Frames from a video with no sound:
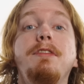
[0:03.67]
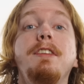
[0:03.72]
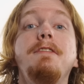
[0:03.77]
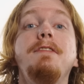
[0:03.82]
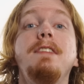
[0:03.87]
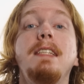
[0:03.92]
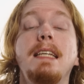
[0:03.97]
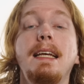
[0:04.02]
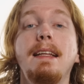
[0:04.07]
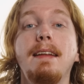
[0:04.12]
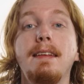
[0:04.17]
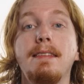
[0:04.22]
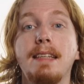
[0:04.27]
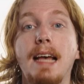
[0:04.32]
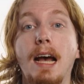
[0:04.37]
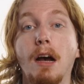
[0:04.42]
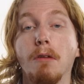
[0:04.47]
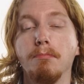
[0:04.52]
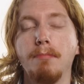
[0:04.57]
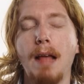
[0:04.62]
15 is
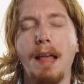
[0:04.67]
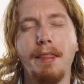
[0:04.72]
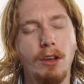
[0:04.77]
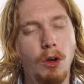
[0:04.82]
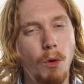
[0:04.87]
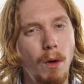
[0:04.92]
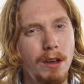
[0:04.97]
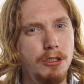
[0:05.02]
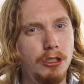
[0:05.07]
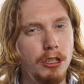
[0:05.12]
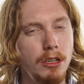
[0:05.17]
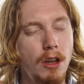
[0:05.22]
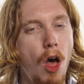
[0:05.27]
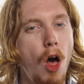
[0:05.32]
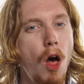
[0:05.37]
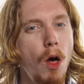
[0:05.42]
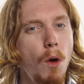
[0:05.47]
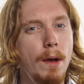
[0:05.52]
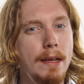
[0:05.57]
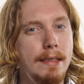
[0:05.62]
out, and the question
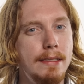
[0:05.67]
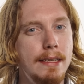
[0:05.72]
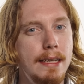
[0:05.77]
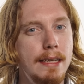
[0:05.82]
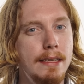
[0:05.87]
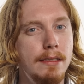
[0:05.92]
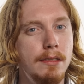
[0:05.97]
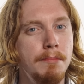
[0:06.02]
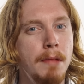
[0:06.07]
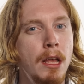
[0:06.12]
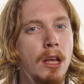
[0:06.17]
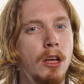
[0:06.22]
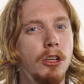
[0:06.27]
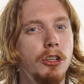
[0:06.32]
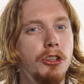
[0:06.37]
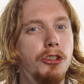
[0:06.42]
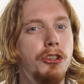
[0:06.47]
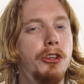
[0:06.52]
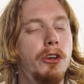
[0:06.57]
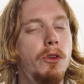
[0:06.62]
always is,
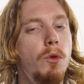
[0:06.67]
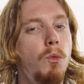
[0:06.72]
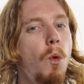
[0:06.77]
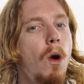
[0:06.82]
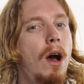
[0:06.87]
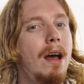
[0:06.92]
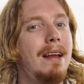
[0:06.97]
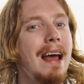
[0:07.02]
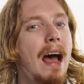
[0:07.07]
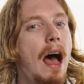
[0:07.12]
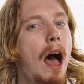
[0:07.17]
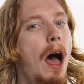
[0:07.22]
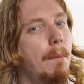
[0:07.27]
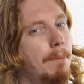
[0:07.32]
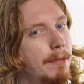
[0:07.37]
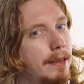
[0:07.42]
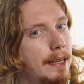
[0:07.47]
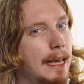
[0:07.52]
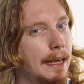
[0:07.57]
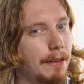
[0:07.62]
should one
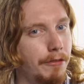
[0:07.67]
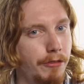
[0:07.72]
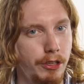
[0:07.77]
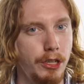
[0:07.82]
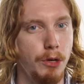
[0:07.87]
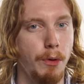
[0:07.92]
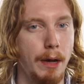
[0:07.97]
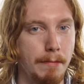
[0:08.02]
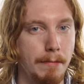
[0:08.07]
update to